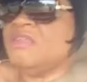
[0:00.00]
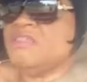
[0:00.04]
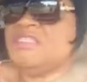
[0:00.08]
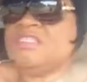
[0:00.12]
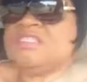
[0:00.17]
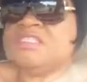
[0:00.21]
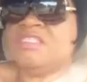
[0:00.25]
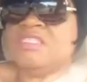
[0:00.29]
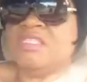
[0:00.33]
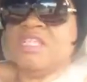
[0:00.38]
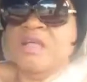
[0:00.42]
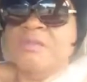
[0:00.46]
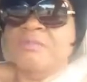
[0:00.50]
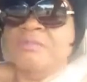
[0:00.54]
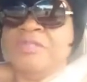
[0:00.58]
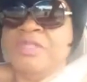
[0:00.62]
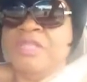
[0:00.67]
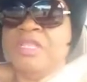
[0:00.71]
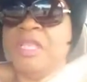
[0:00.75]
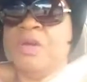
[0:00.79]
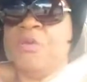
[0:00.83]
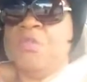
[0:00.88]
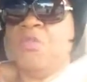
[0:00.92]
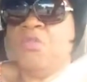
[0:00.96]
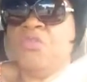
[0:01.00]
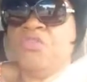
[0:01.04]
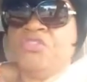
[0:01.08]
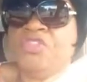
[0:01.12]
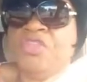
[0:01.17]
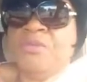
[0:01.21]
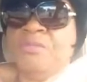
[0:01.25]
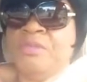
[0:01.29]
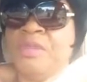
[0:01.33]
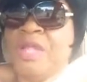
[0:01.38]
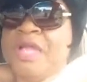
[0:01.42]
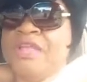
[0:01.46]
something. Now, well,
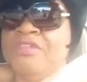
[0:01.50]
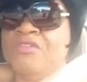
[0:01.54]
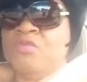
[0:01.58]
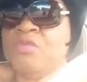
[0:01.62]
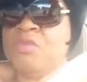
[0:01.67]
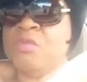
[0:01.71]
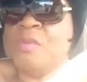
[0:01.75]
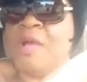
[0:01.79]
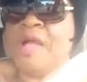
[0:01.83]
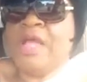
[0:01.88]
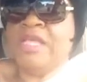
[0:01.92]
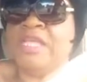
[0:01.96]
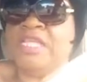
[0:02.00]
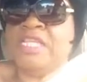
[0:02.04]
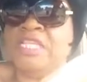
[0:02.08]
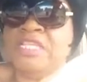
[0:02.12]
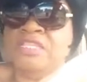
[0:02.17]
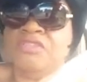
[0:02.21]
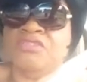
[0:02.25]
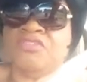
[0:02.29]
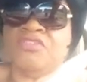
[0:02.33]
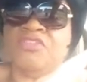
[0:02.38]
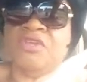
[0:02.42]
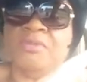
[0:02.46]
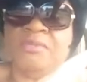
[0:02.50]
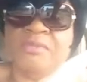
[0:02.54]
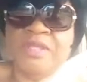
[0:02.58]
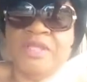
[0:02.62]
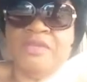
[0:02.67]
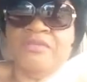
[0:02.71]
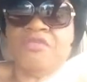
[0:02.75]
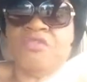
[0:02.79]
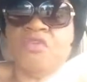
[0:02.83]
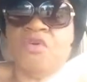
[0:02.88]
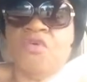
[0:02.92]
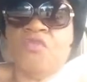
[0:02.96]
some nights we might eat some
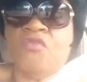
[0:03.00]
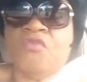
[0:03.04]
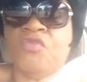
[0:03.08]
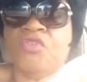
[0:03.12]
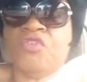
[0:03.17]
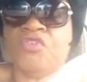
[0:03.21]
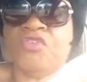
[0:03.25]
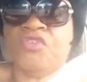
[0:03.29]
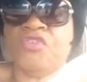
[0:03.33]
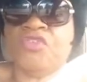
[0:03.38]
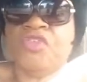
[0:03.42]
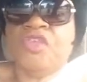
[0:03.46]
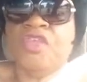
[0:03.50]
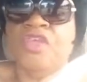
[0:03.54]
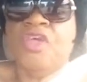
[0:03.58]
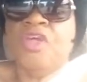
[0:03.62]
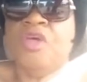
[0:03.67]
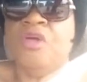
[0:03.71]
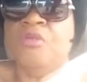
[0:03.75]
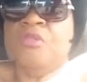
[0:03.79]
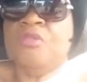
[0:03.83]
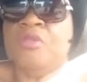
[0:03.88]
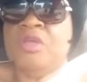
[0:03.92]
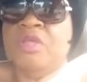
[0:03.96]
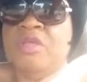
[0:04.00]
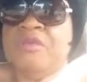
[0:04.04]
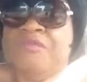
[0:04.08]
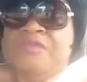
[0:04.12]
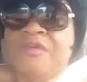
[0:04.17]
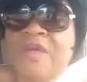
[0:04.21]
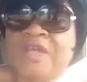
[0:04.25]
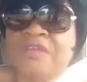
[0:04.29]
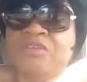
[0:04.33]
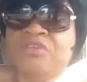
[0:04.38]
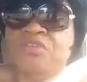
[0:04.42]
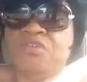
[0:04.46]
leftovers if
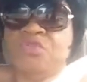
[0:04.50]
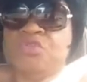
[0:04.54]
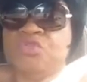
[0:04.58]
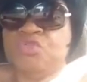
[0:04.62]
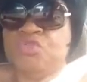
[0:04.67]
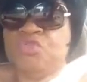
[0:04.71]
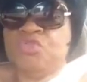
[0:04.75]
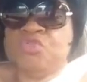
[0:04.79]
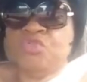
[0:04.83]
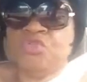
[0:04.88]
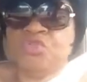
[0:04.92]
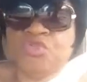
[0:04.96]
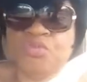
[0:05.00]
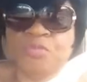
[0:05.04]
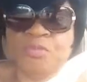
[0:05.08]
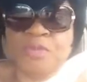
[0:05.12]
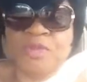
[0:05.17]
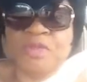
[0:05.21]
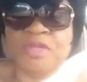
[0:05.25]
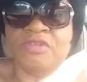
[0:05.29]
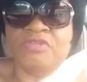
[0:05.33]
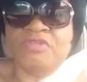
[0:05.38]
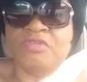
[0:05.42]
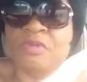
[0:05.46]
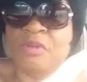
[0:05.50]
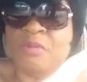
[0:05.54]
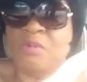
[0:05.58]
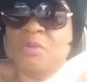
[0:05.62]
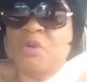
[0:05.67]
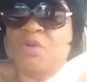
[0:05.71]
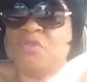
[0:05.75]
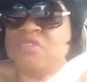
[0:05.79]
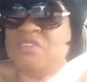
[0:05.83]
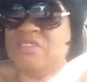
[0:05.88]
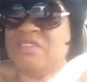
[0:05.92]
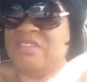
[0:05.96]
I do too much. But
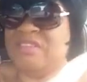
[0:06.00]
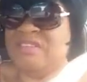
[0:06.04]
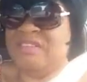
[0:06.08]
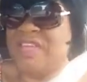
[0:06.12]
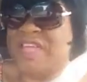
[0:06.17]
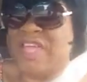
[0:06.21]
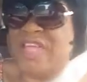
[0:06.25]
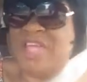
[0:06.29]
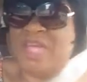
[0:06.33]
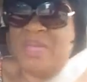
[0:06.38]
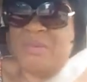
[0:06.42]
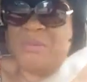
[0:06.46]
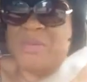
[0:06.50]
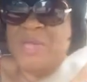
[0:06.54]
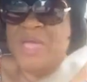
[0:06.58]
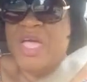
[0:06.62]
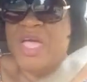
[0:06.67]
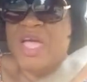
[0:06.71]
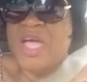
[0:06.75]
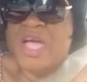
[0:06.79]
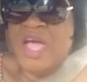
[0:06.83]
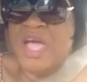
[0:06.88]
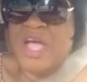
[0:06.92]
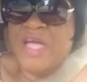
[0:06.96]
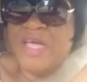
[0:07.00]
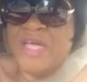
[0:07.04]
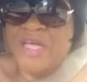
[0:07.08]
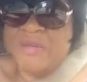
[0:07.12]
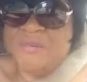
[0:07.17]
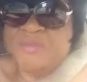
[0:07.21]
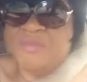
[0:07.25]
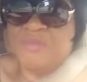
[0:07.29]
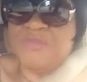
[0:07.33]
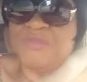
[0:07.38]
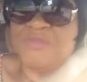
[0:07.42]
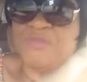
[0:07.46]
most of the time I
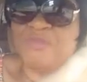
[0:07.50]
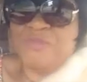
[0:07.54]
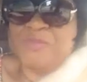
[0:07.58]
am